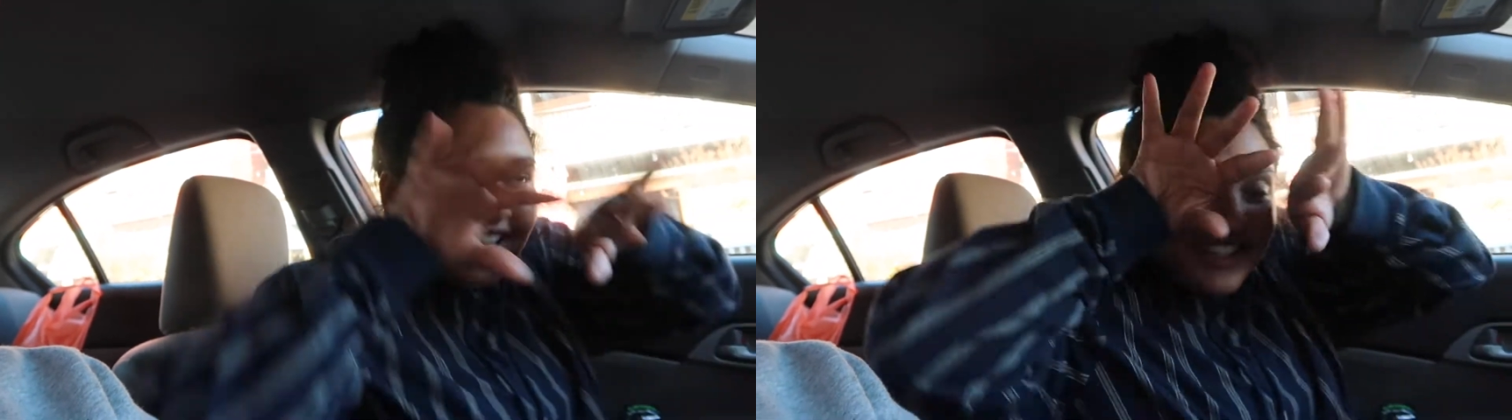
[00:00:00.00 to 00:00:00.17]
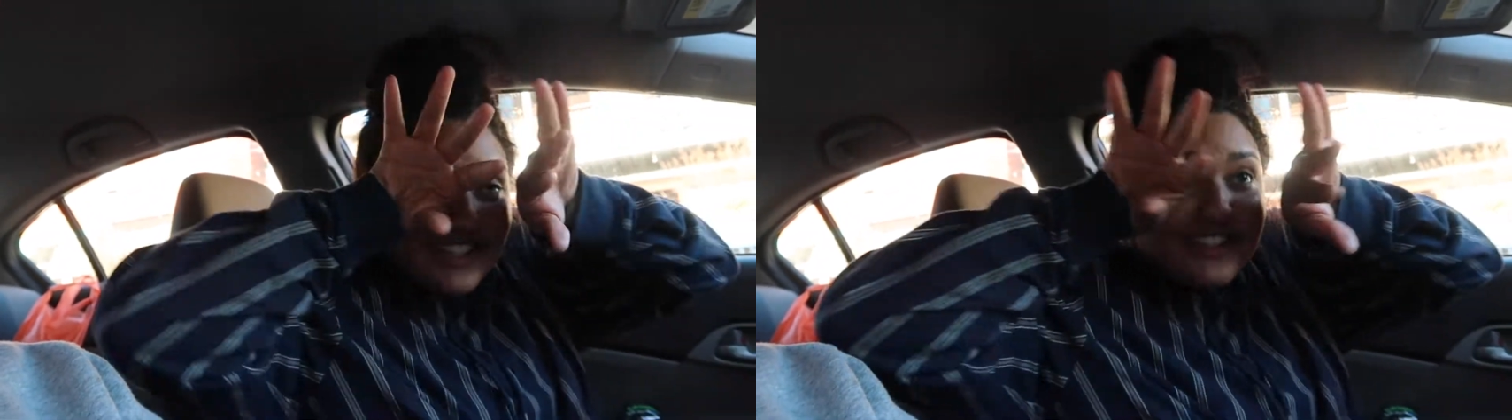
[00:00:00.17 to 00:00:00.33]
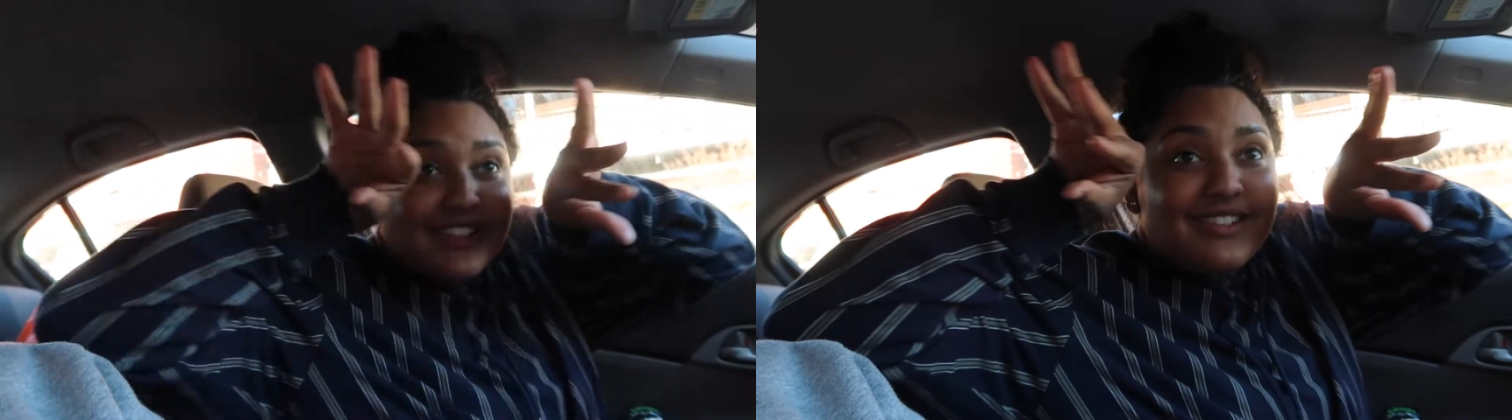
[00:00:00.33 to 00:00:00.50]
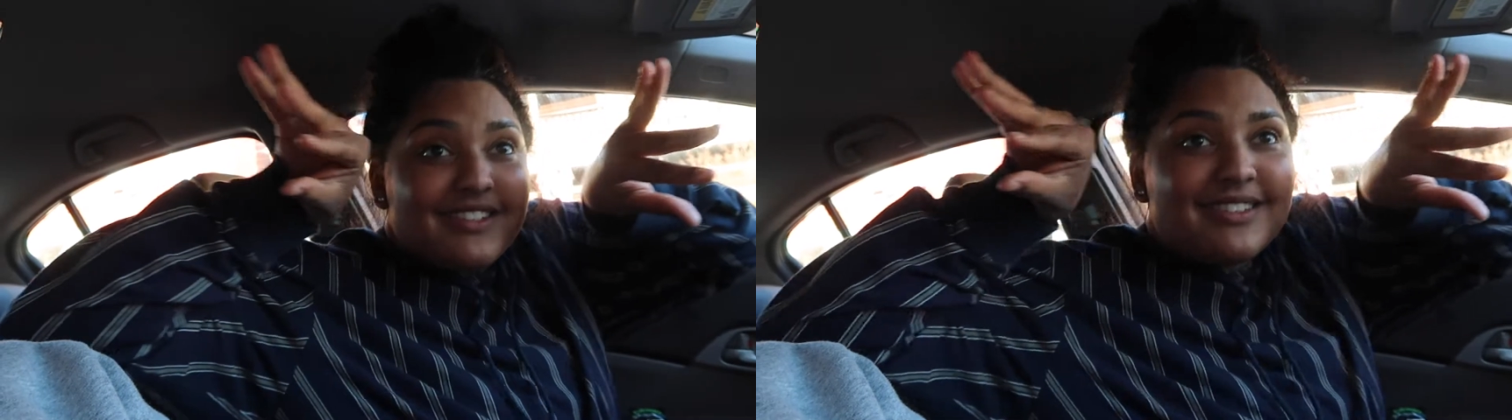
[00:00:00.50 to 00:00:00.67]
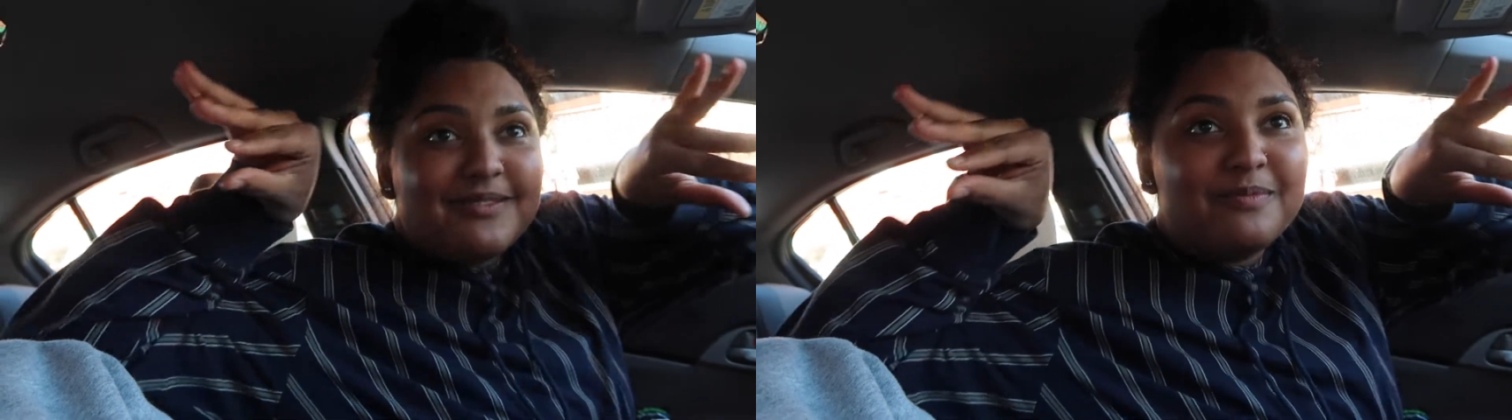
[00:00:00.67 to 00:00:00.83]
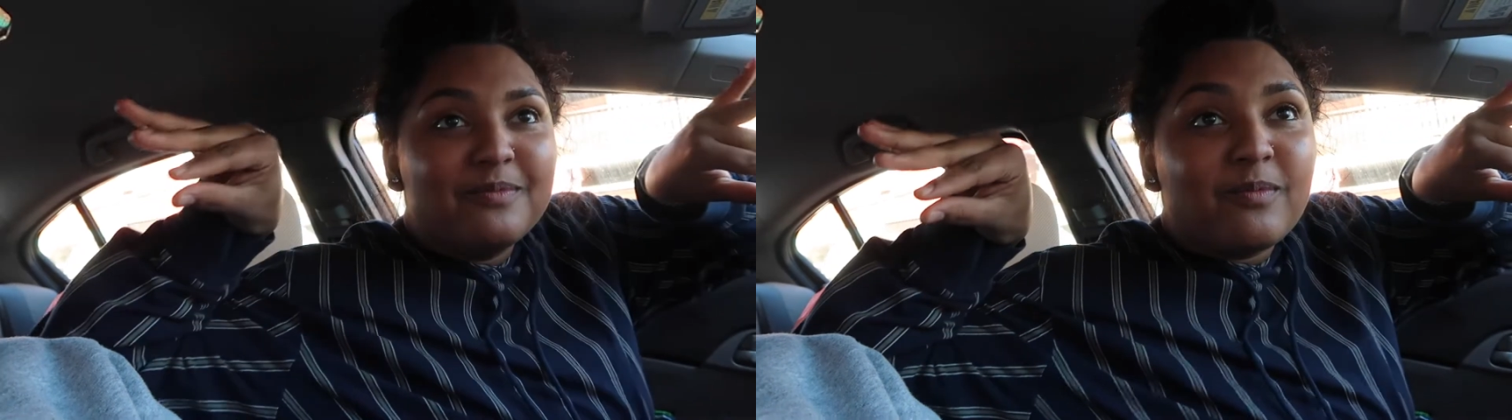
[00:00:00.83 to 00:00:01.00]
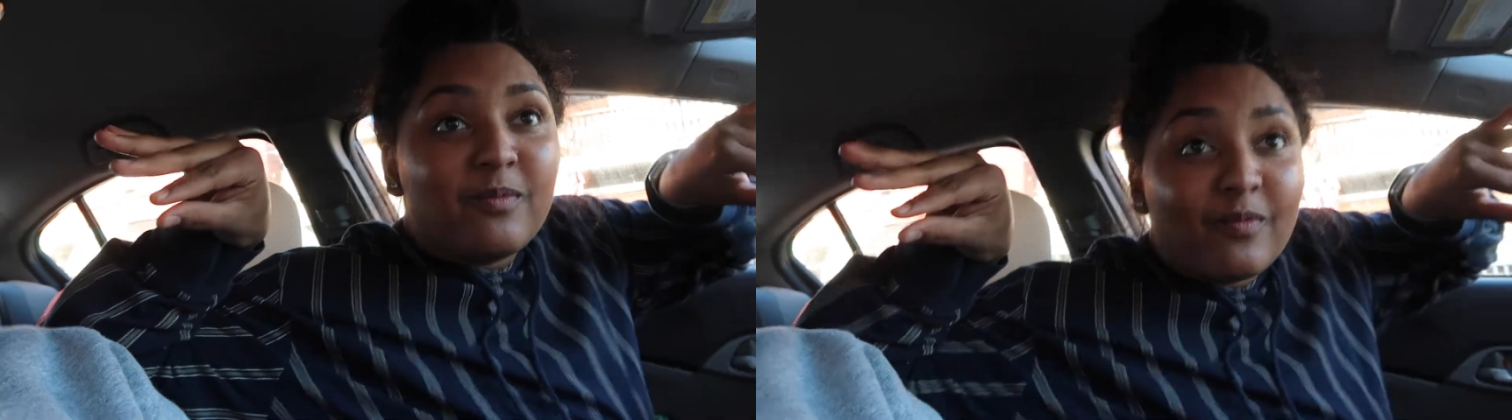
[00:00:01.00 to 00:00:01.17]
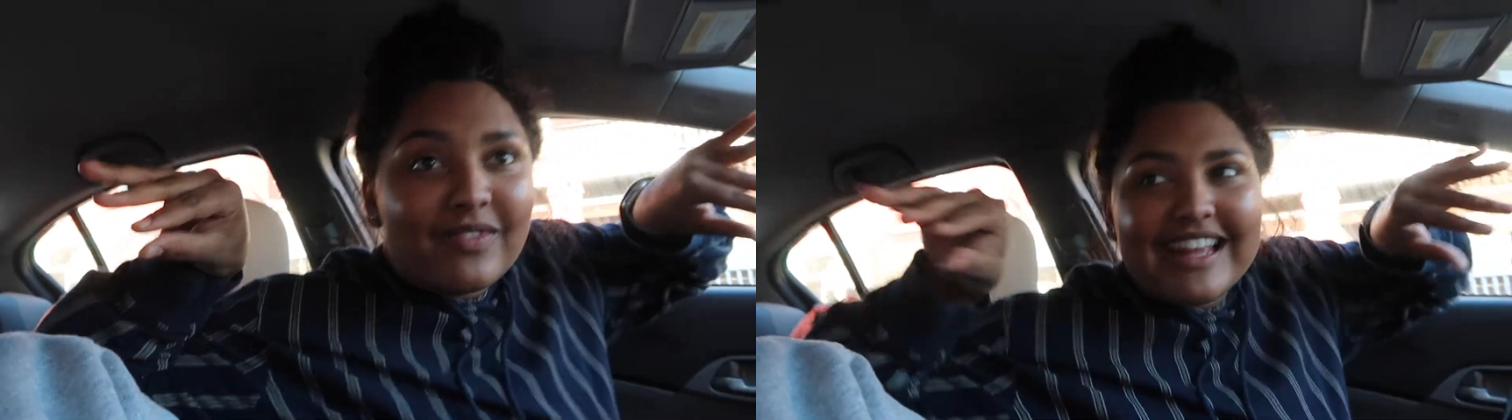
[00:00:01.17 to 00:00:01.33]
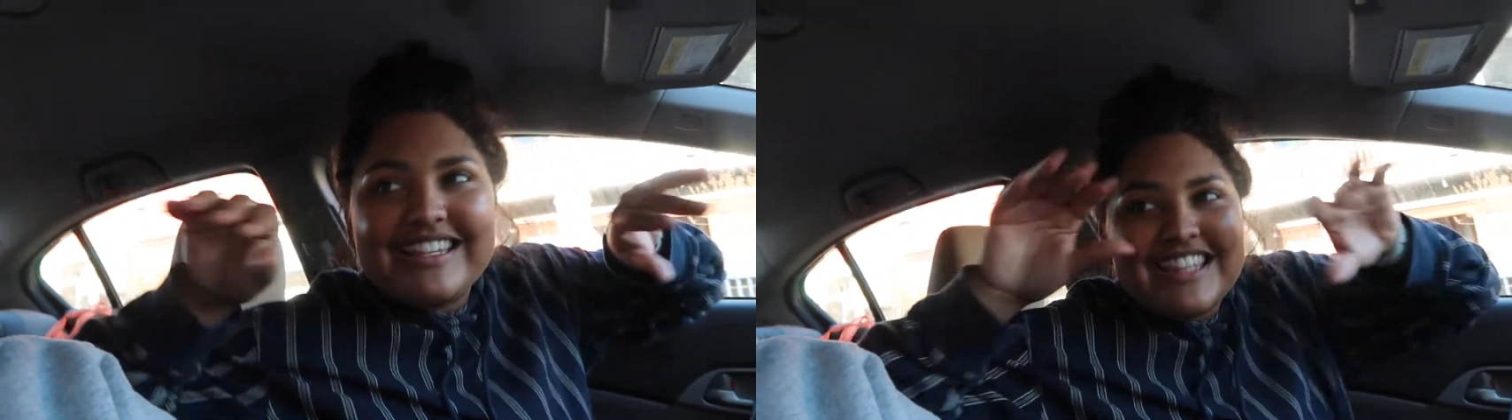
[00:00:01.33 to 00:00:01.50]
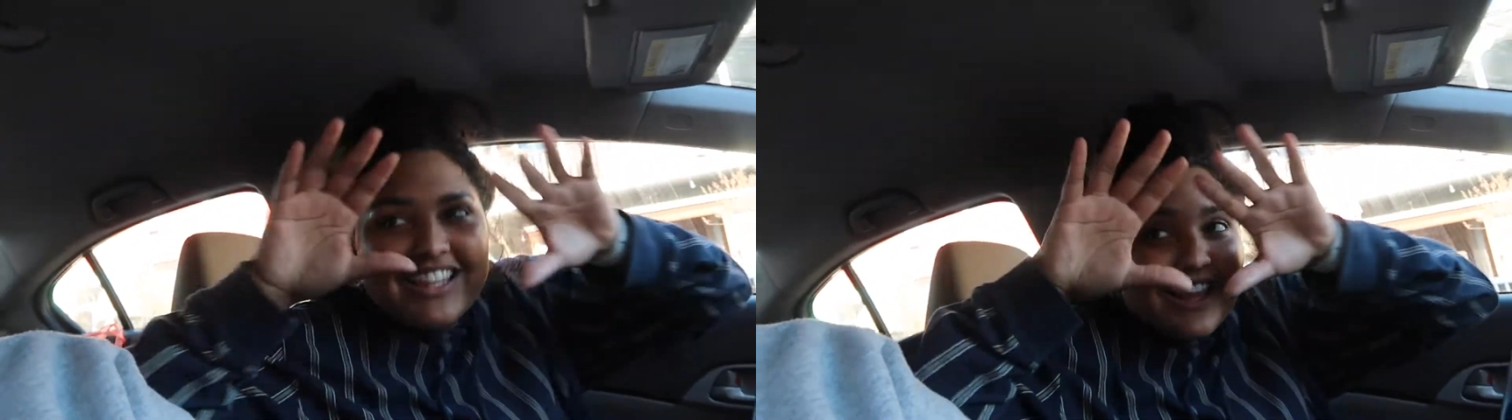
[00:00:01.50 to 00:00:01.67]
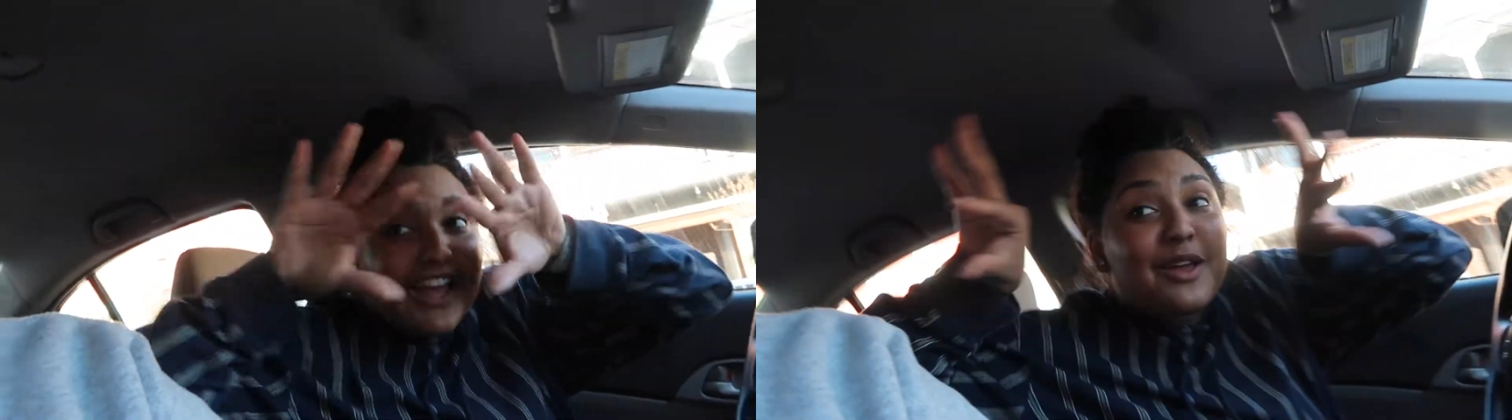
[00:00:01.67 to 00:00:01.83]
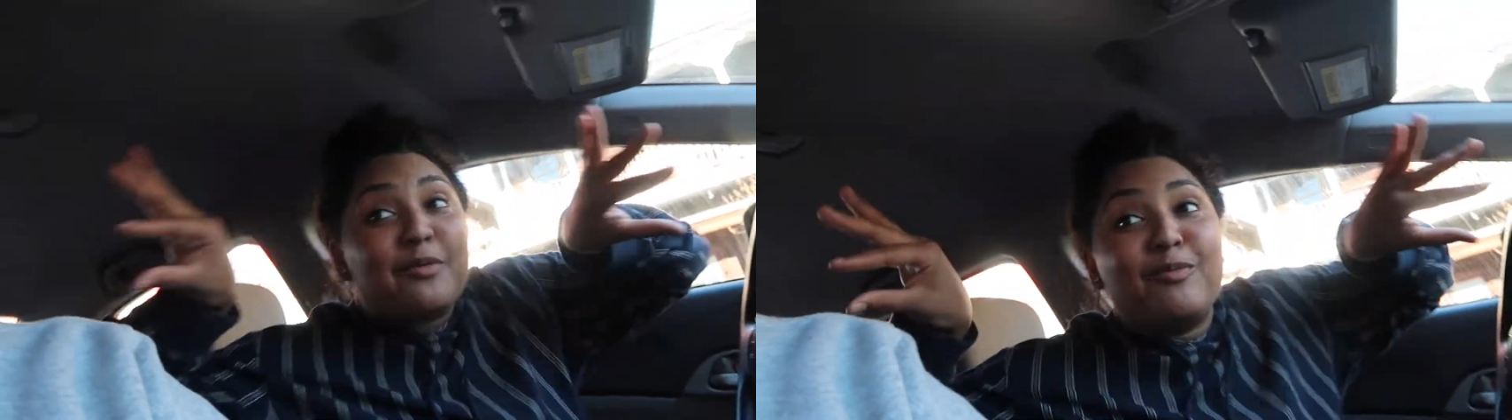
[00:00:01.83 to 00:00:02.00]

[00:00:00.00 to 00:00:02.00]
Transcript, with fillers: like this. This the like,